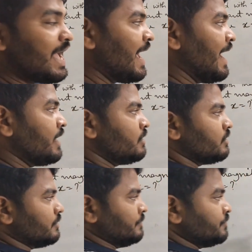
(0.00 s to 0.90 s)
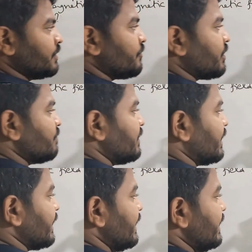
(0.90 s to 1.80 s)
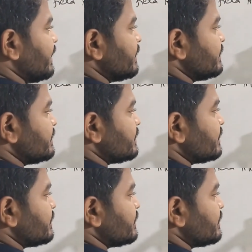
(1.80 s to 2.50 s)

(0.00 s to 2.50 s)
and from the radius